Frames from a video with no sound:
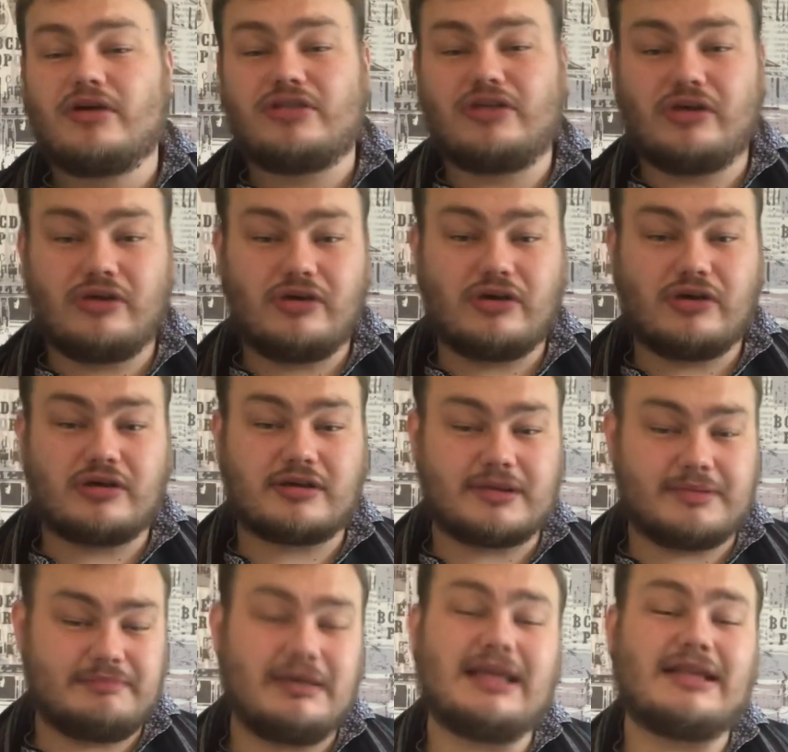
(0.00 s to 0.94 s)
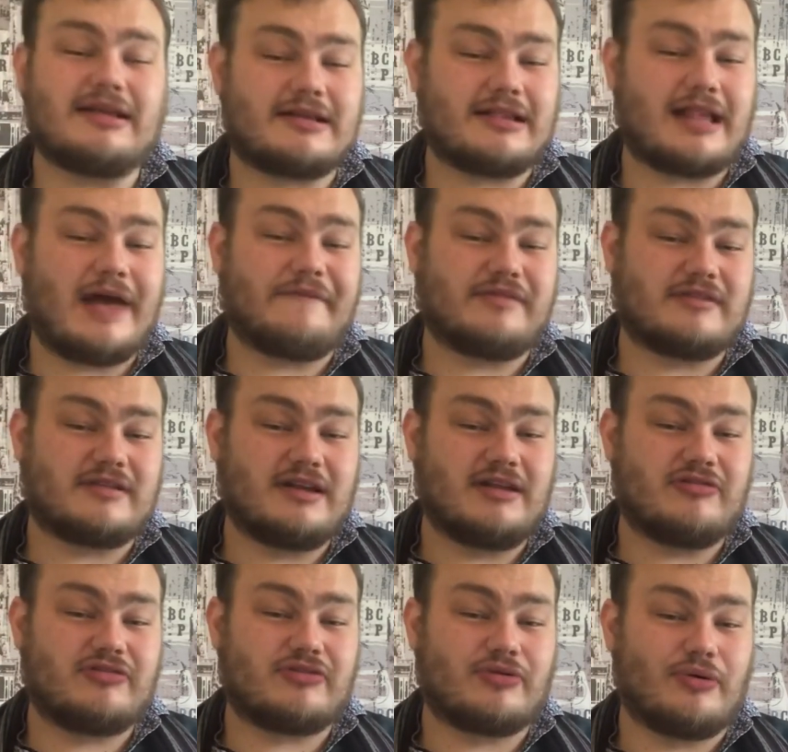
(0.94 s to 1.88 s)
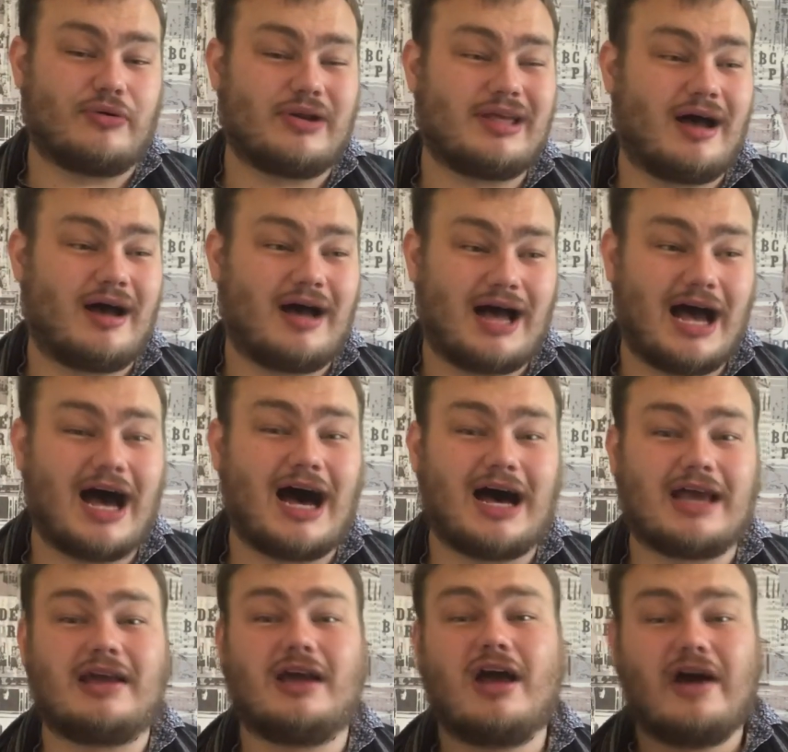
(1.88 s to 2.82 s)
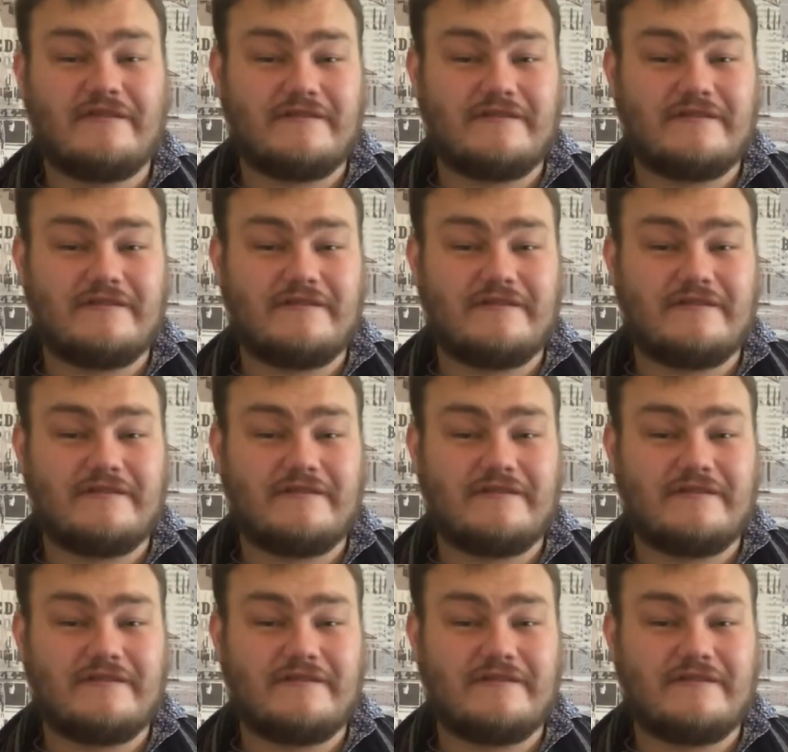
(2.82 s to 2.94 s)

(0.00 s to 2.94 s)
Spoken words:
The comedic levels in this story are high.